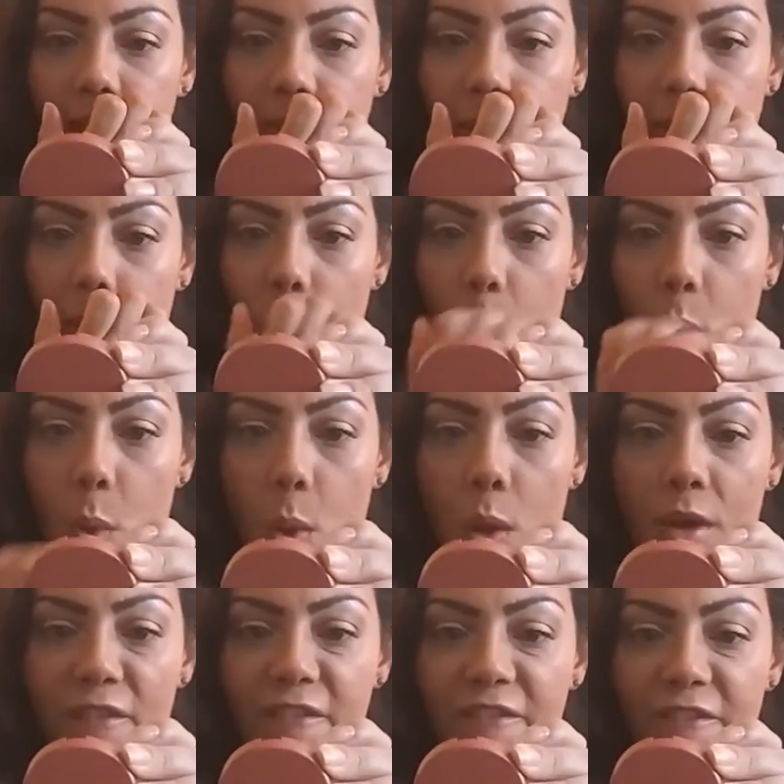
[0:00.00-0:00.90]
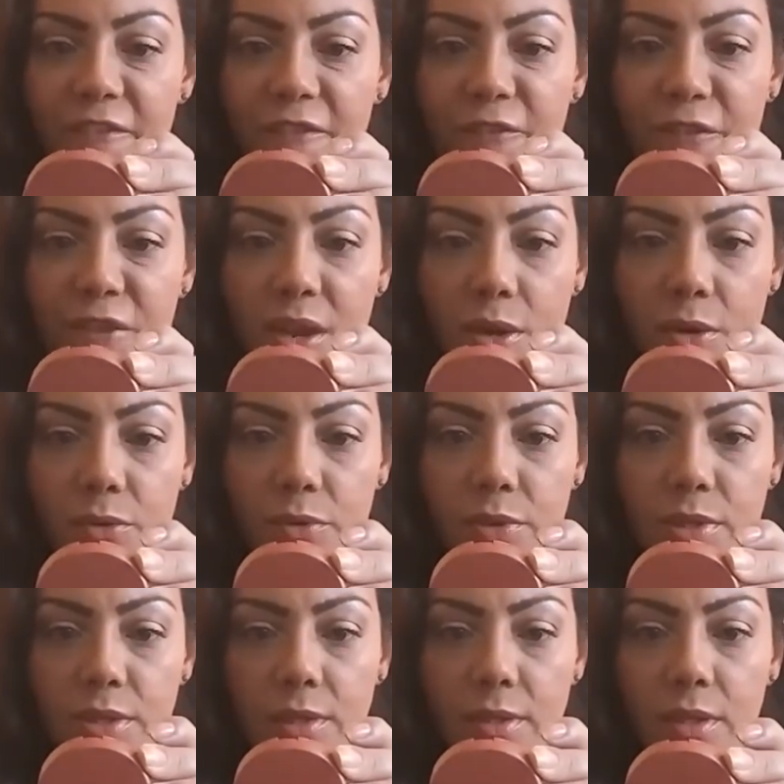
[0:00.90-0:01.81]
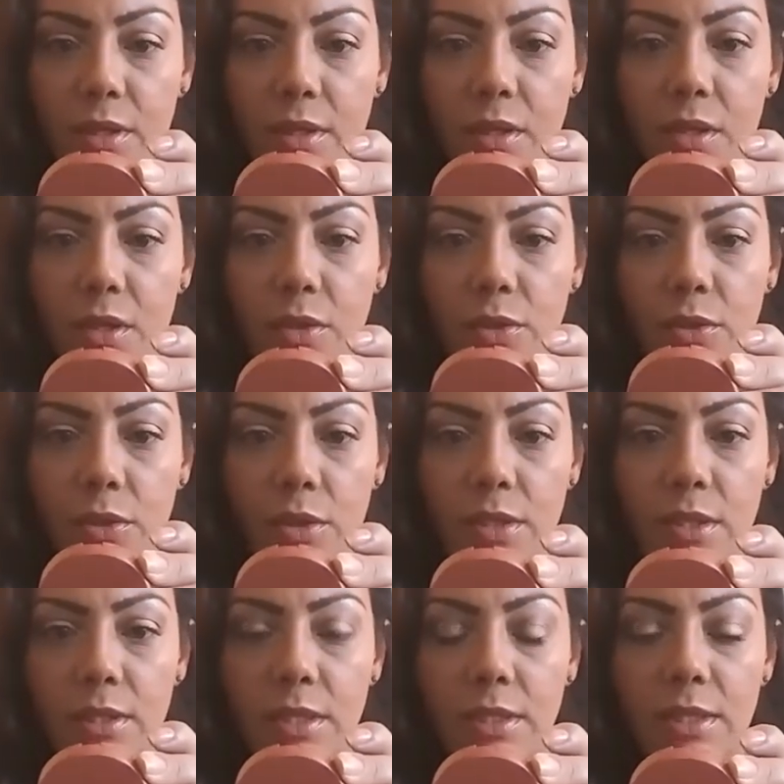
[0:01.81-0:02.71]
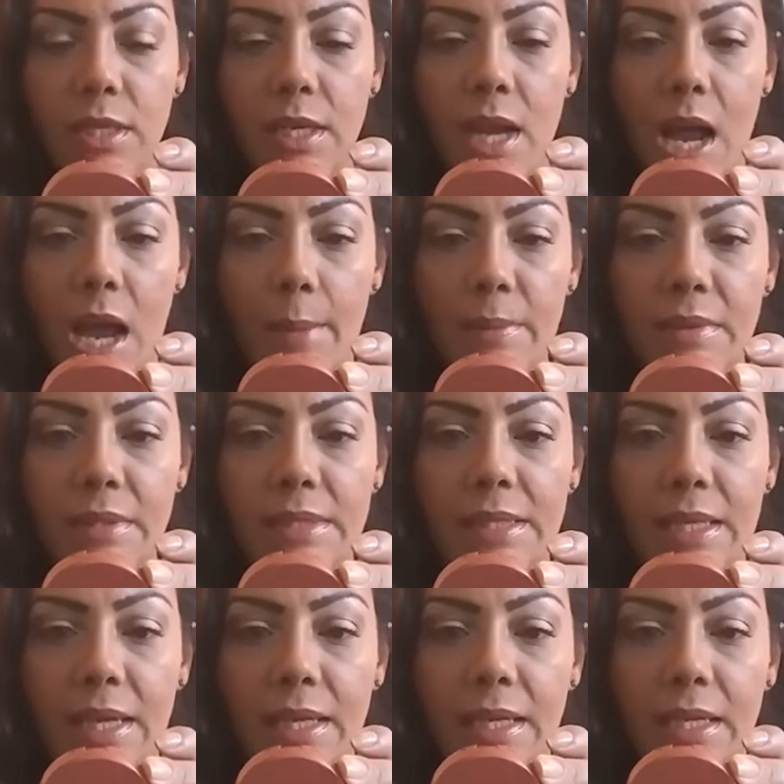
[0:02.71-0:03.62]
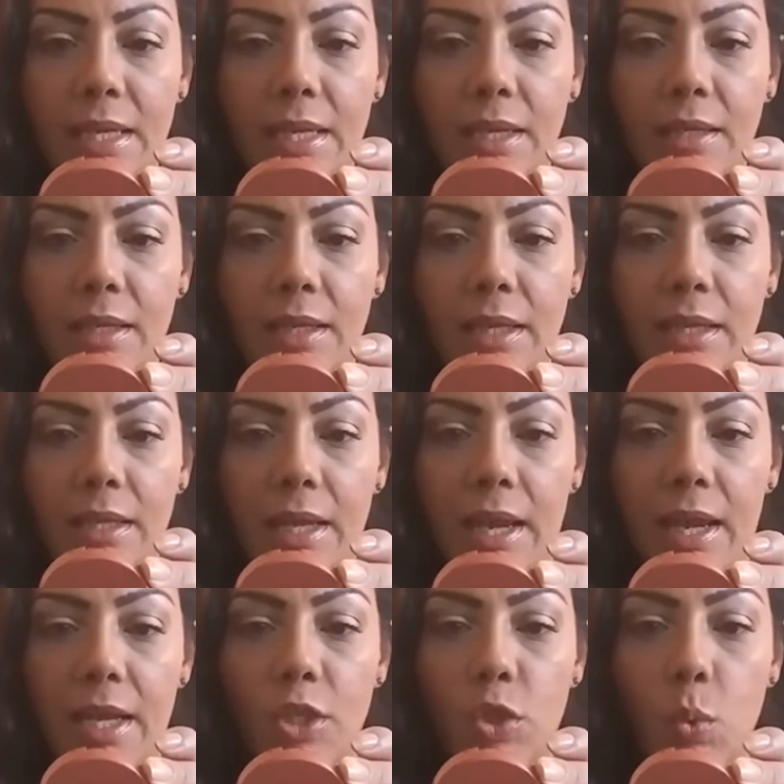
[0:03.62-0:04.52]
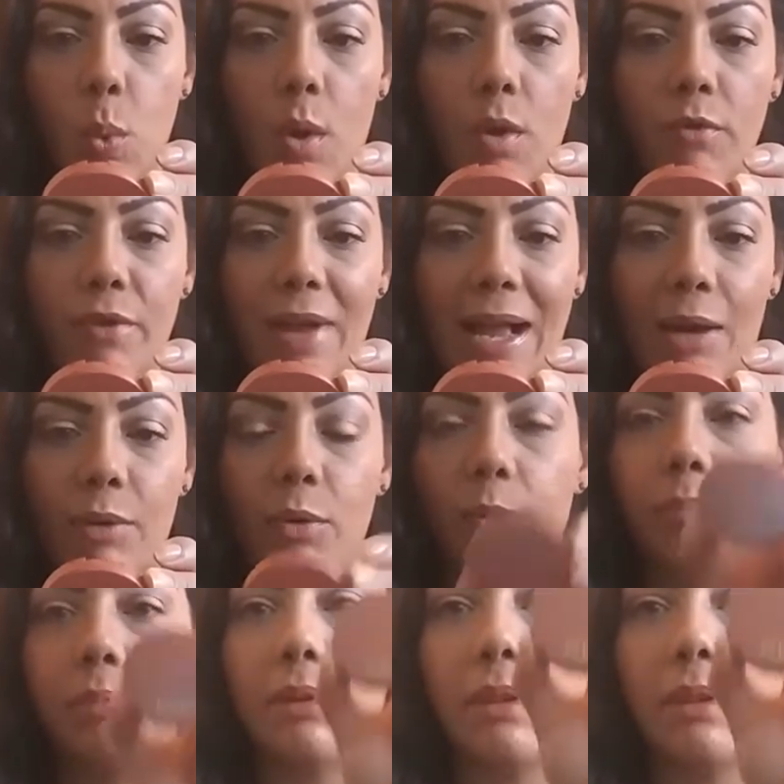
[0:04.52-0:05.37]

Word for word: is called Fierce. So this is the Amazonian Clay 12 Hour